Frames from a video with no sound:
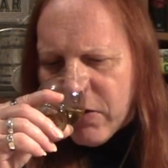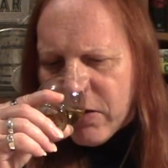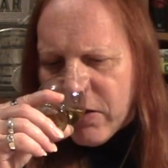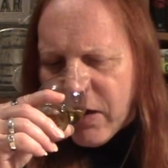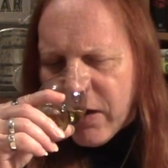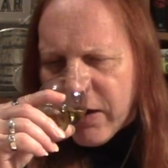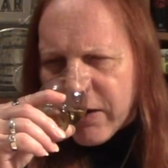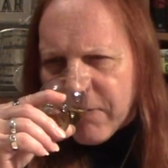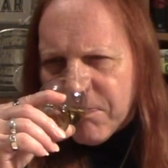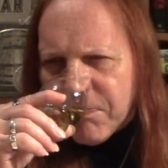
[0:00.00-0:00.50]

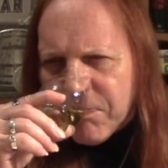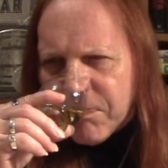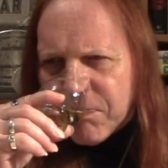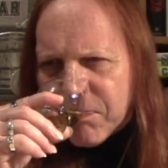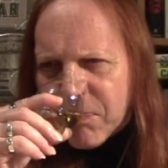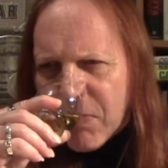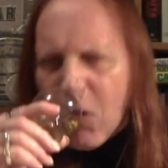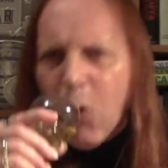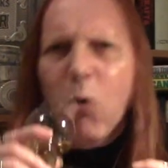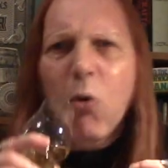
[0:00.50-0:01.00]
like
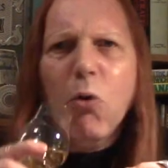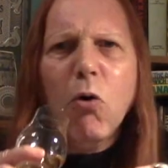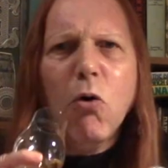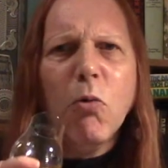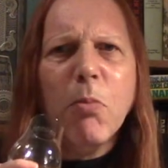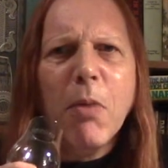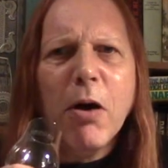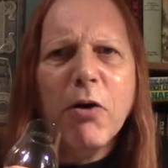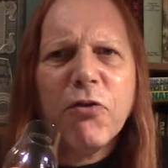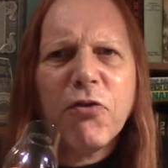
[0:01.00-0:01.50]

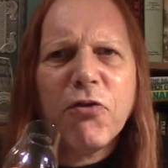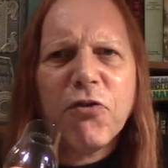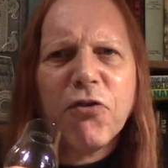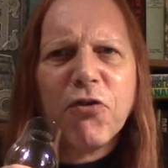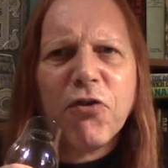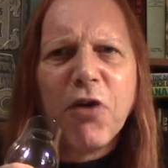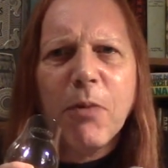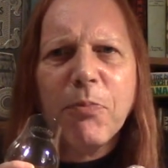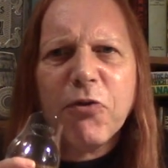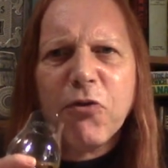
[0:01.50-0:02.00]
almost
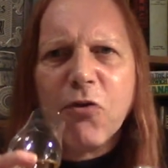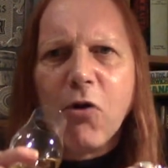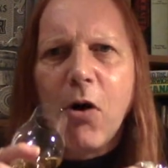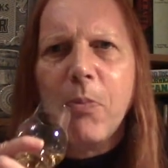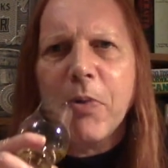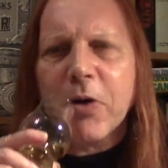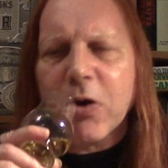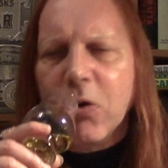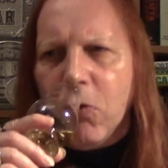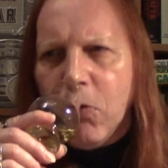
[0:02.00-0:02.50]

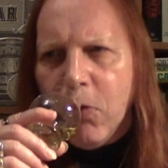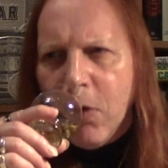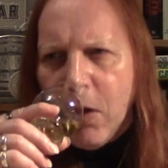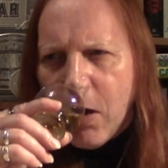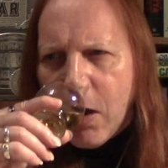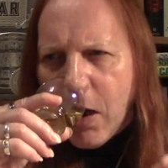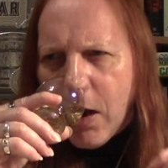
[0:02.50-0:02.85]
subtropical.